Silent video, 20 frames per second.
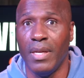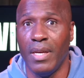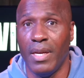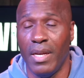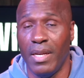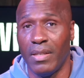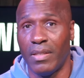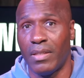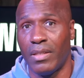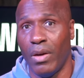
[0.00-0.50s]

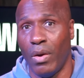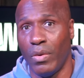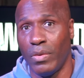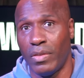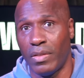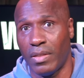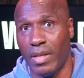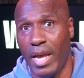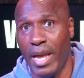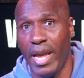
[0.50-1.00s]
It's those
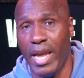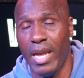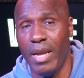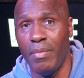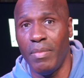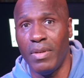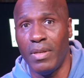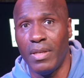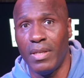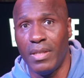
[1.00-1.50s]

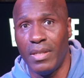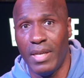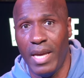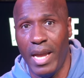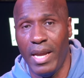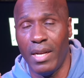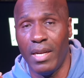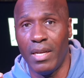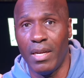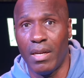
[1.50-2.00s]
same
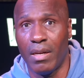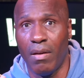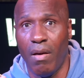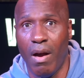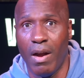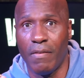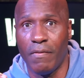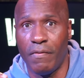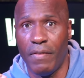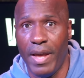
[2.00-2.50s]
Caitlin
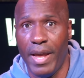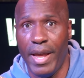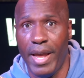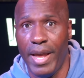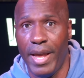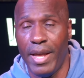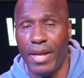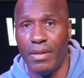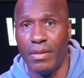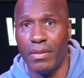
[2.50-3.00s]
Clark
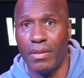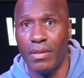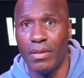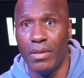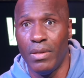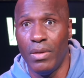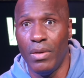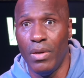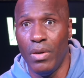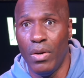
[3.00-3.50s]
fans
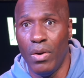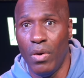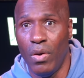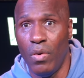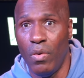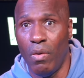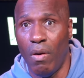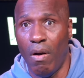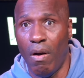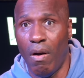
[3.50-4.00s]

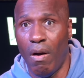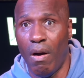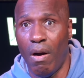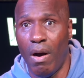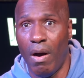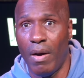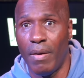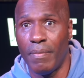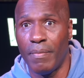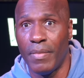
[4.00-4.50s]
who
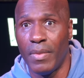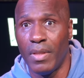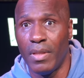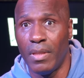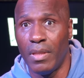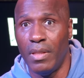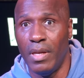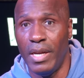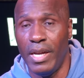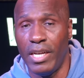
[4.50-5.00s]
are
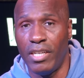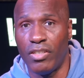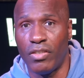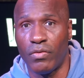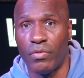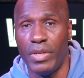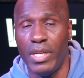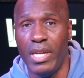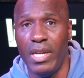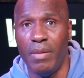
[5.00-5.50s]
the
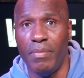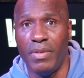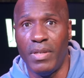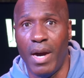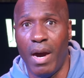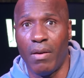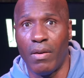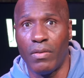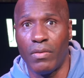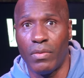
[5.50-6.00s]
extreme
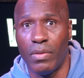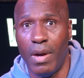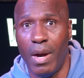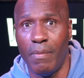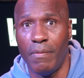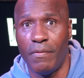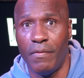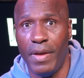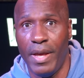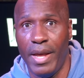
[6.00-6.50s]
Donald
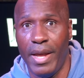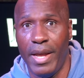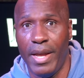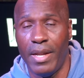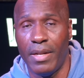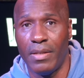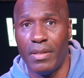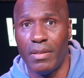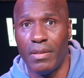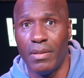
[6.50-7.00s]
Trump
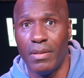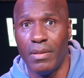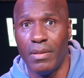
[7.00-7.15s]
fans